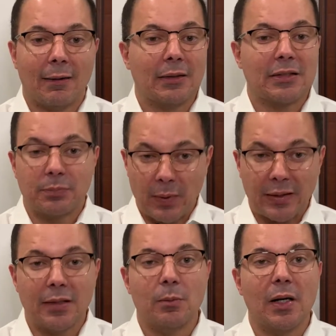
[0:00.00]

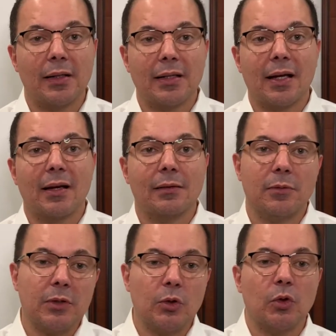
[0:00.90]
spend the money and
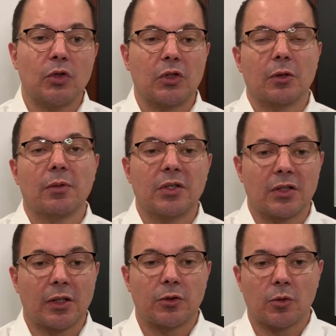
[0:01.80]
reduce the risk
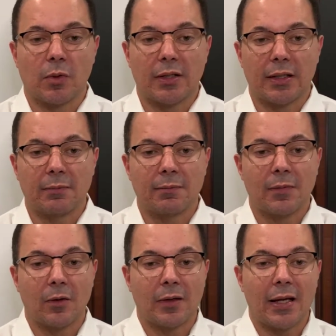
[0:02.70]
that you're running?
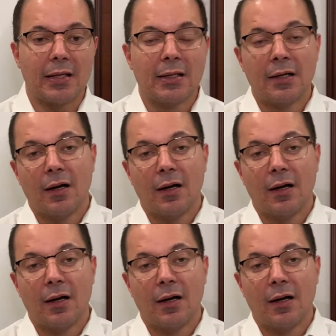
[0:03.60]
Okay.